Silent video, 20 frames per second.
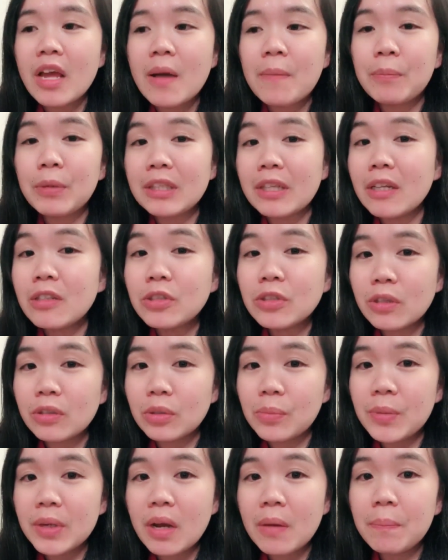potential
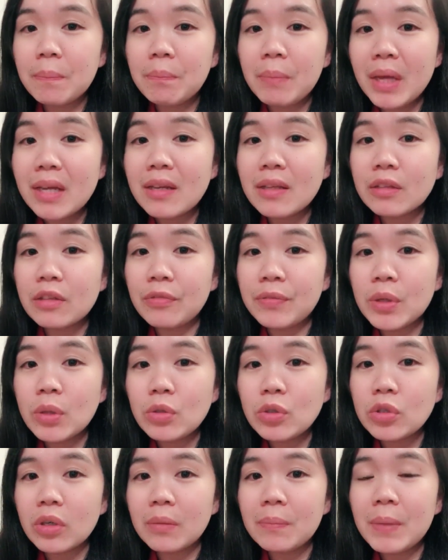to become big in the
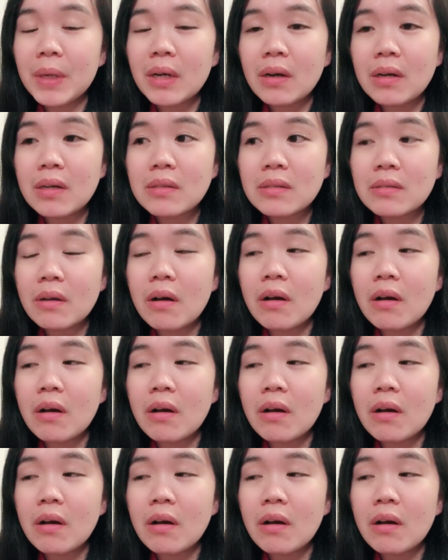future because